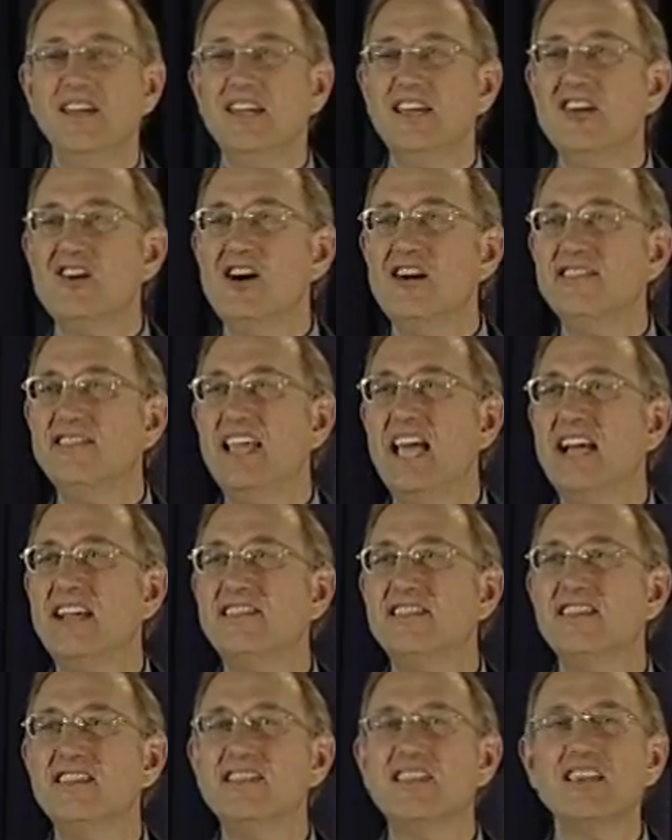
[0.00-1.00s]
He
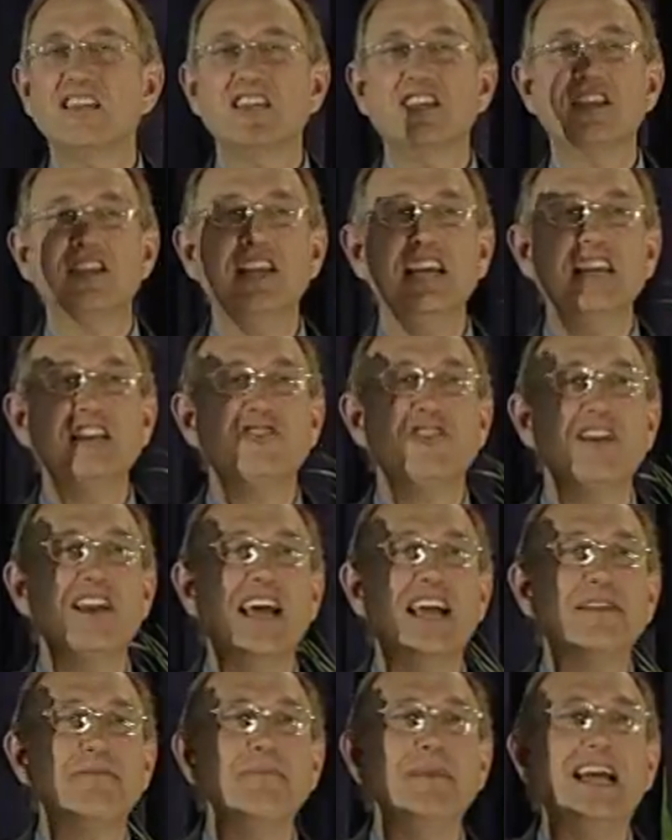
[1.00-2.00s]
contacted the cathedral
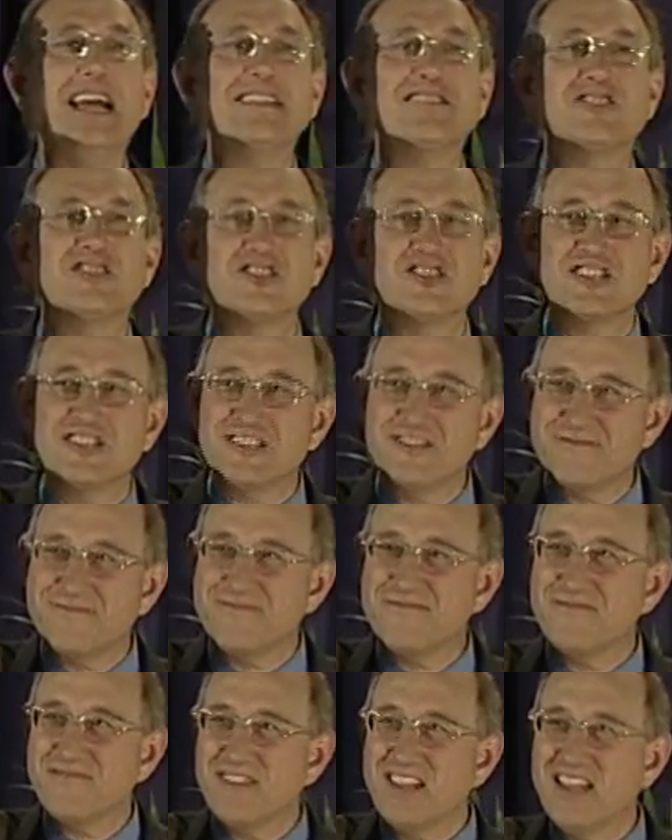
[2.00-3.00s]
at Metz
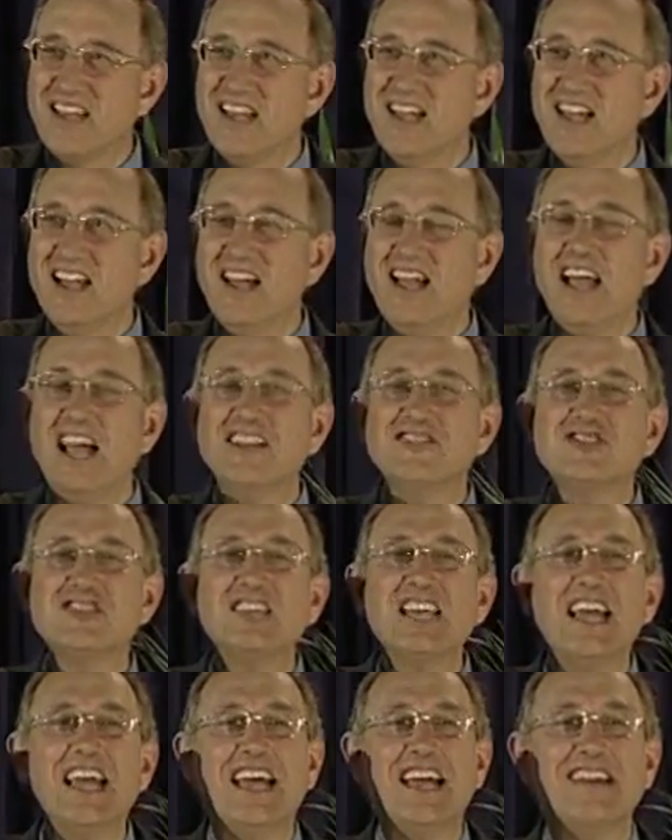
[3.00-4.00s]
and
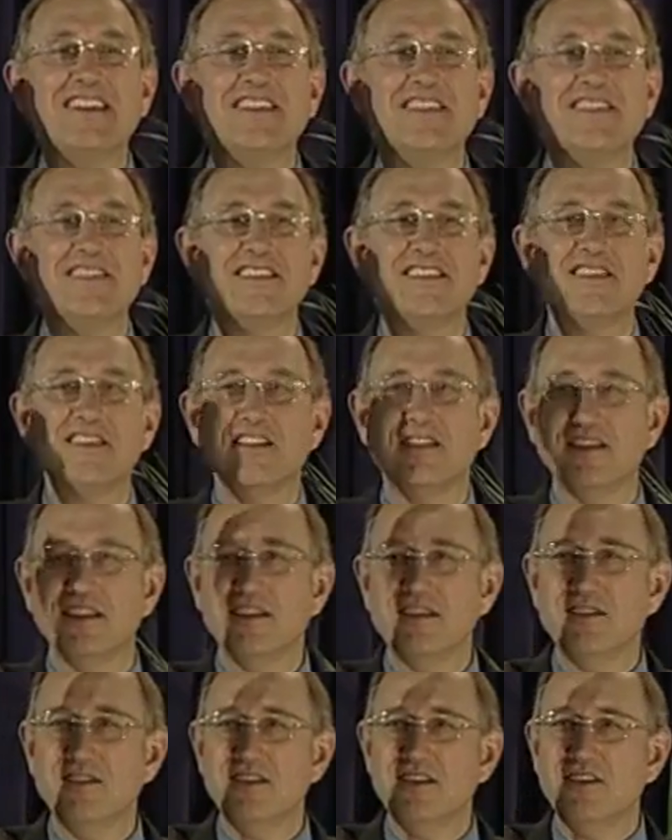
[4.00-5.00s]
said,
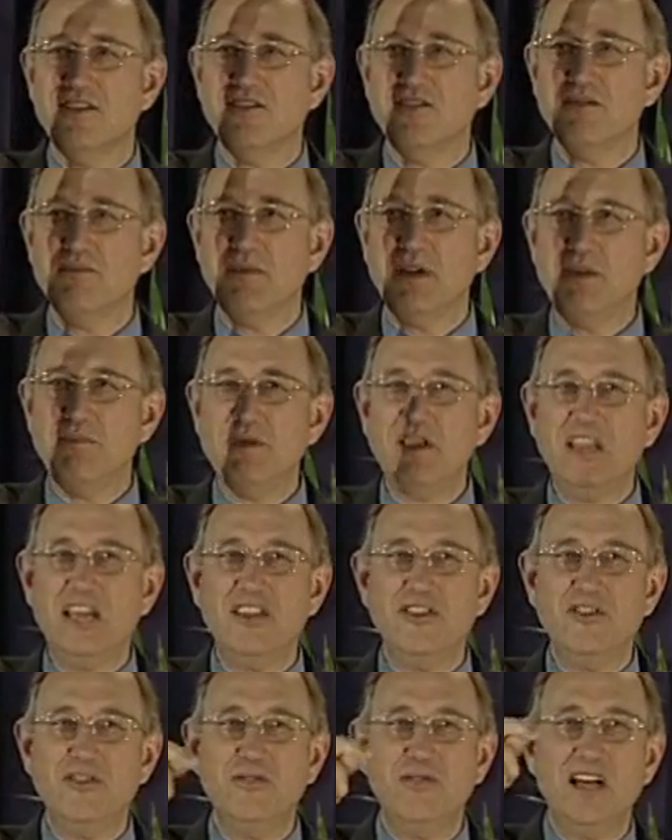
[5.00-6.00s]
remember
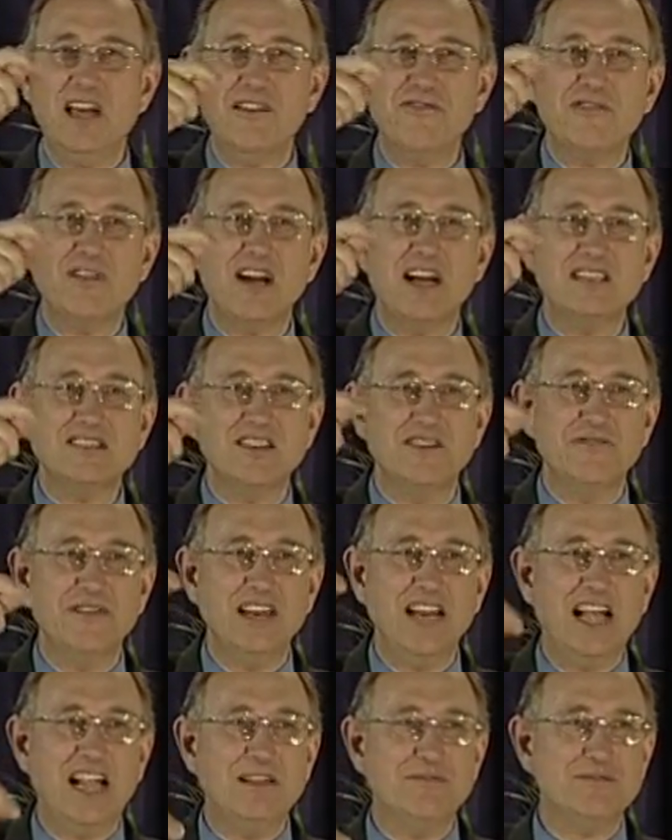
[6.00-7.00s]
that you have Kaiser
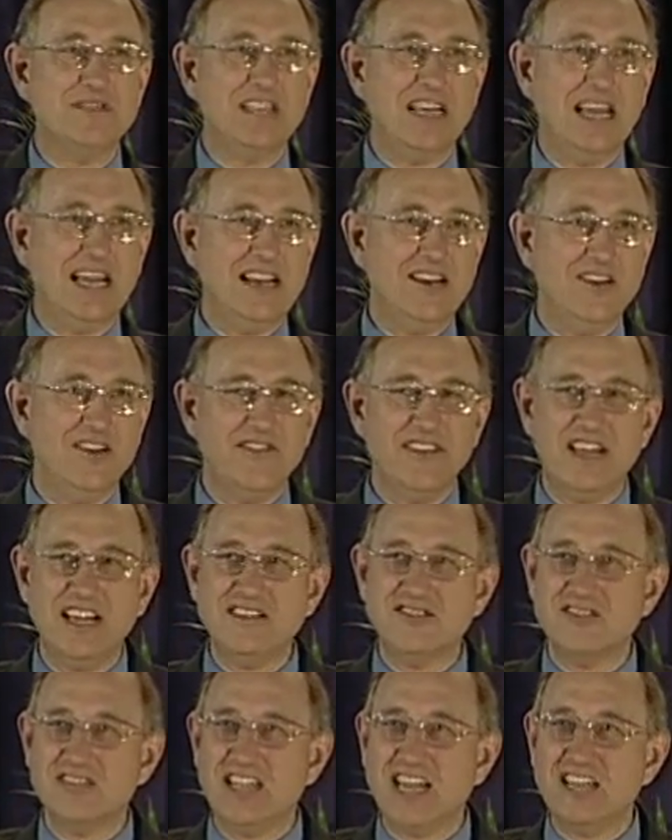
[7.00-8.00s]
Wilhelm's head on
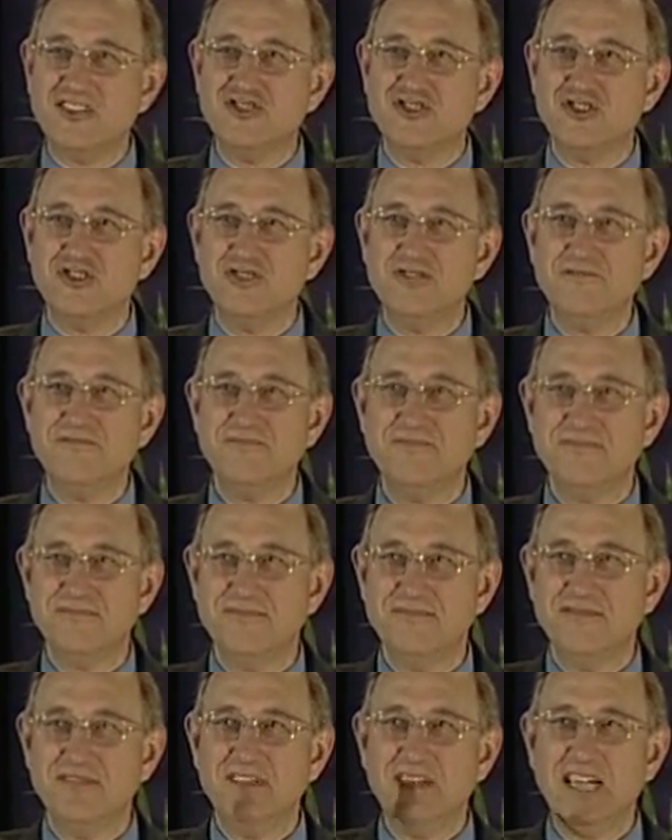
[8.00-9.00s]
that statue?
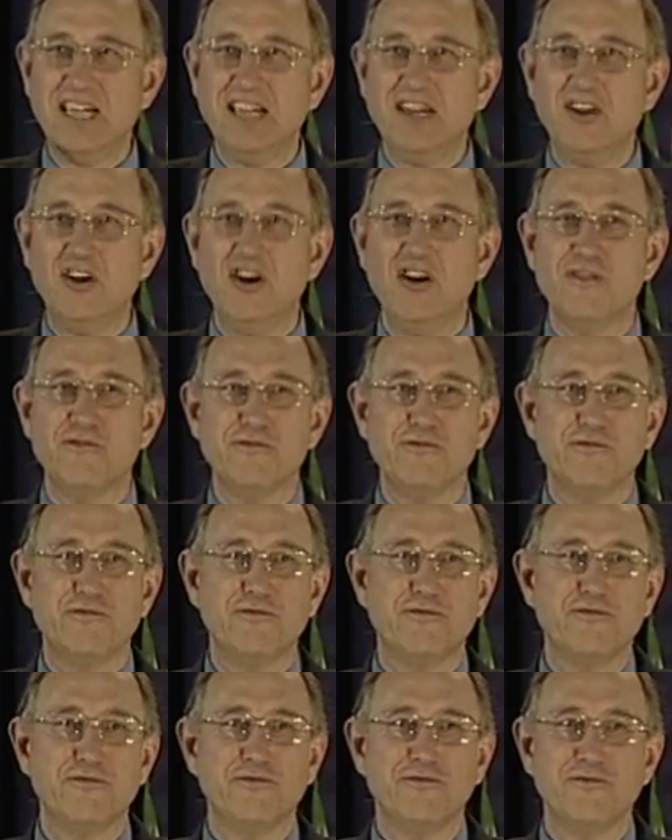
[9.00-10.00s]
Take it
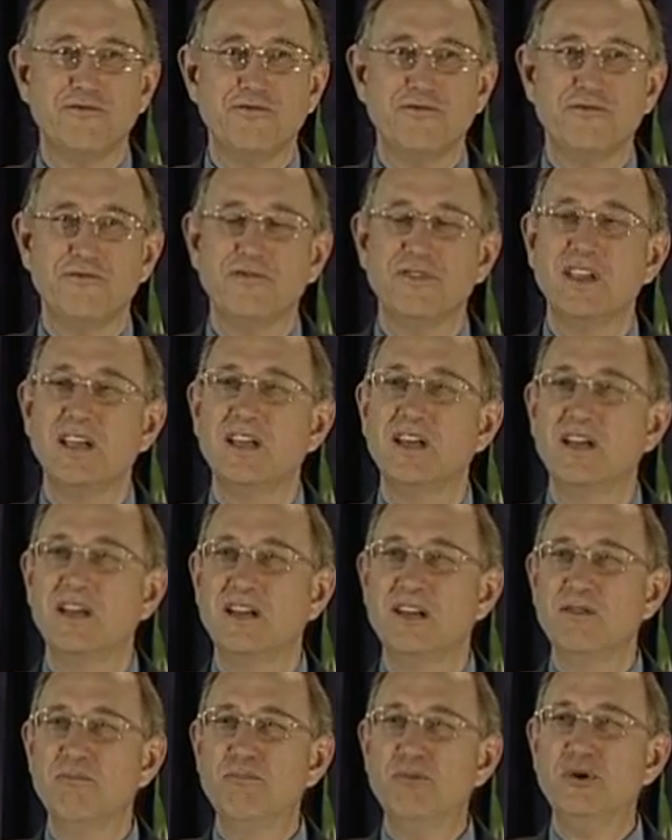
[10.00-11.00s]
off.
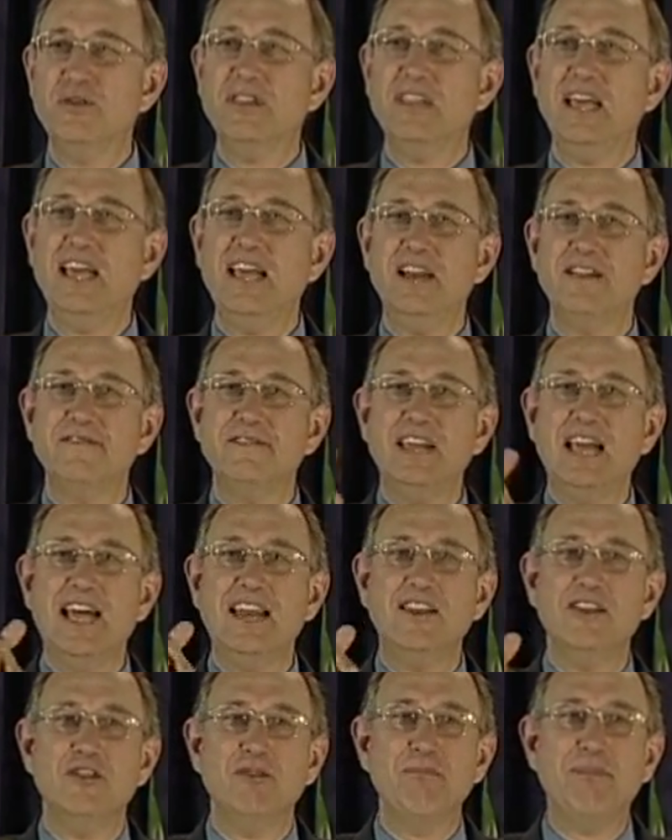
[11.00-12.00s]
Put the head of
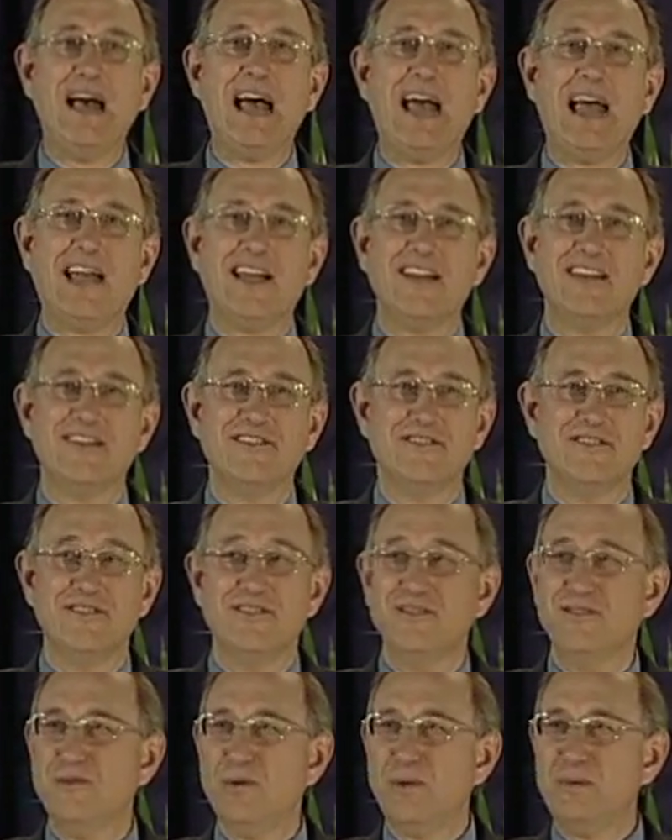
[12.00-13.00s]
Daniel back.
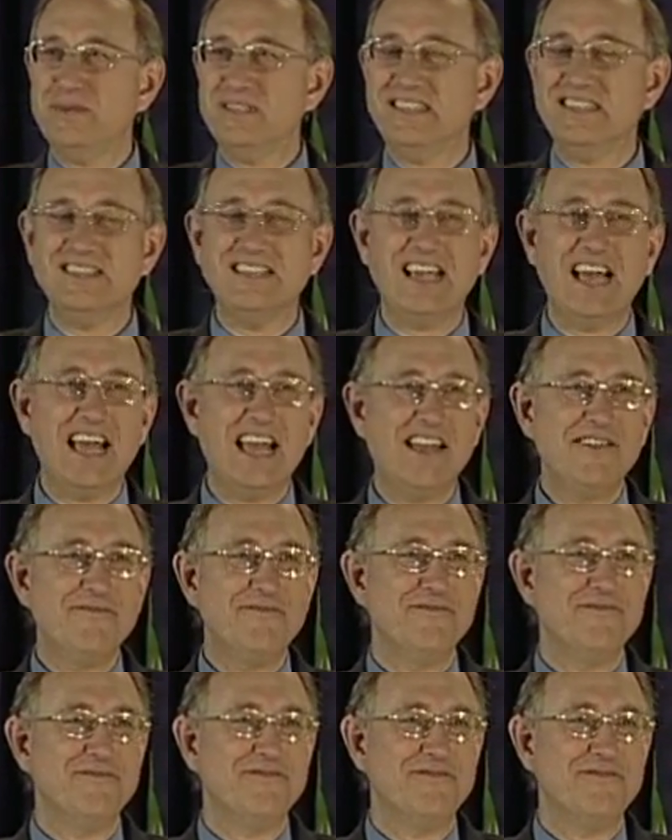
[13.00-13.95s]
What was he saying?